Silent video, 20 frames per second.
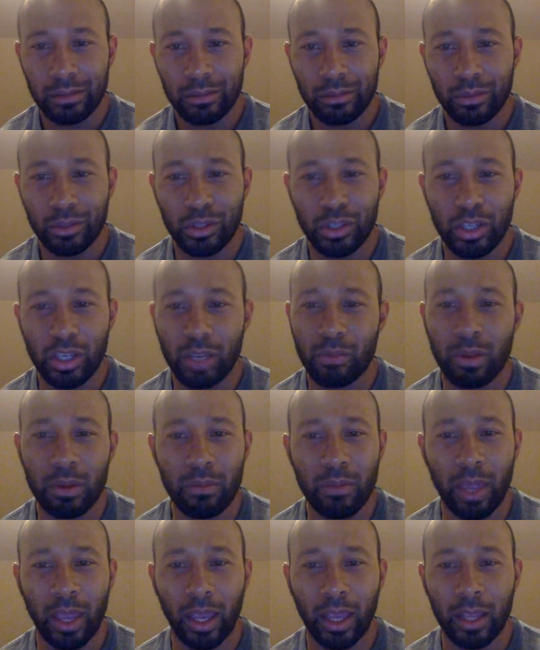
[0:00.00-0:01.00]
when you could be
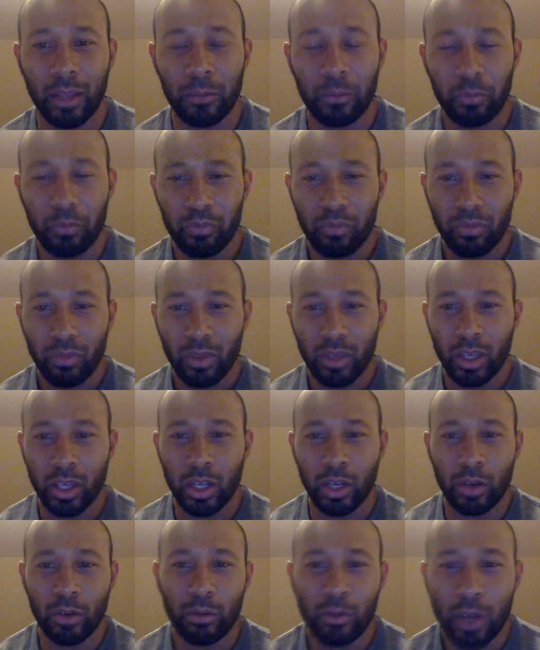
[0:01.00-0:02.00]
making,
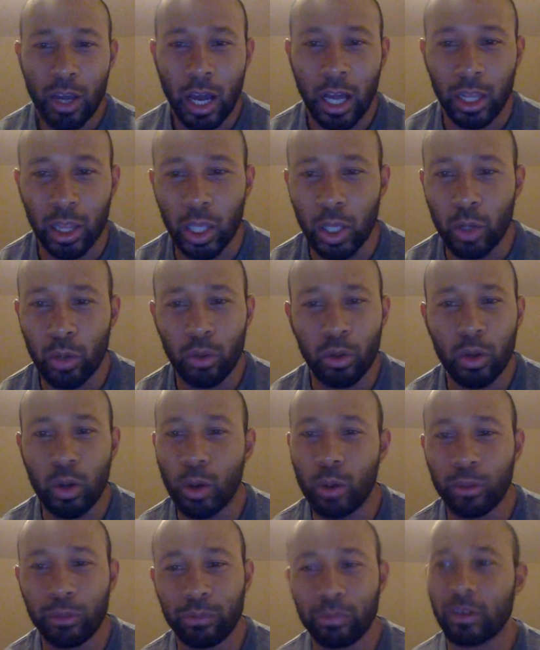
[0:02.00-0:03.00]
you know, a load
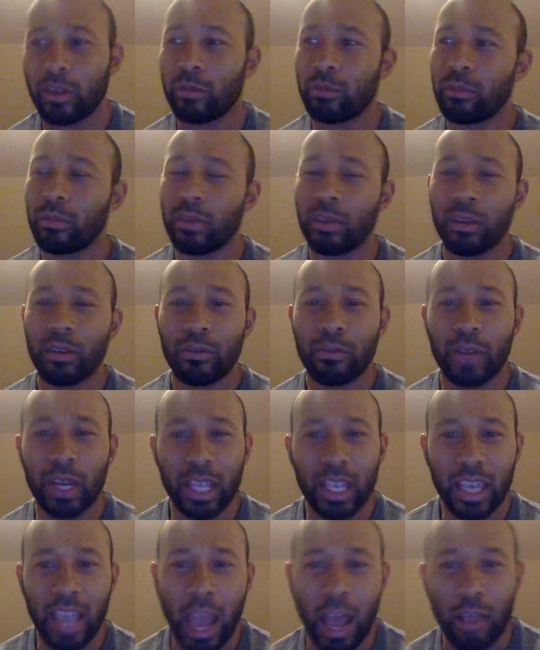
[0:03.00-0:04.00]
going from
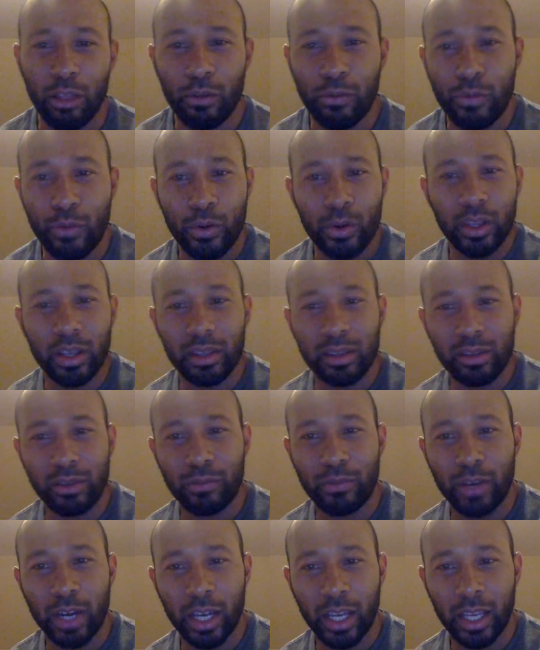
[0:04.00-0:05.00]
fucking California to
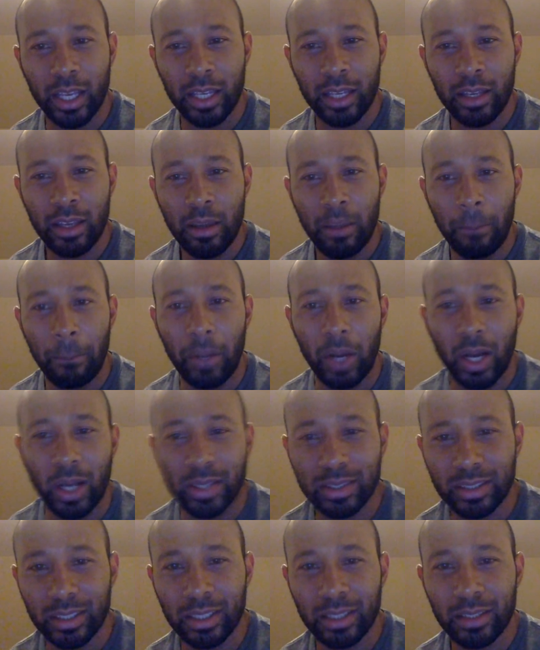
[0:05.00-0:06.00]
fucking
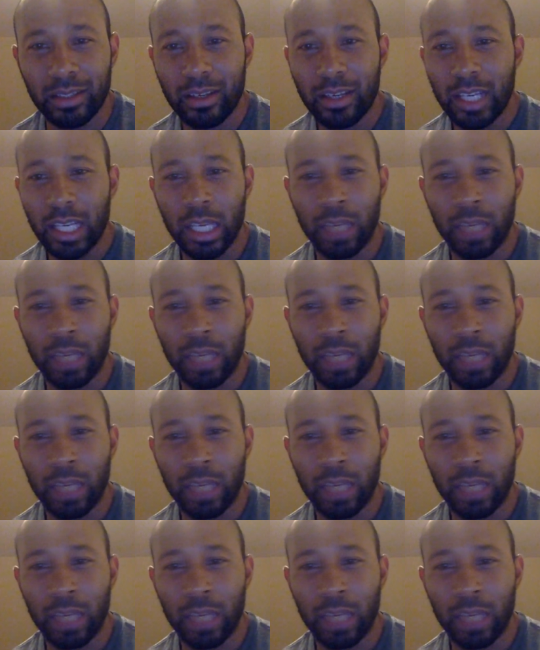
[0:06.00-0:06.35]
Boston,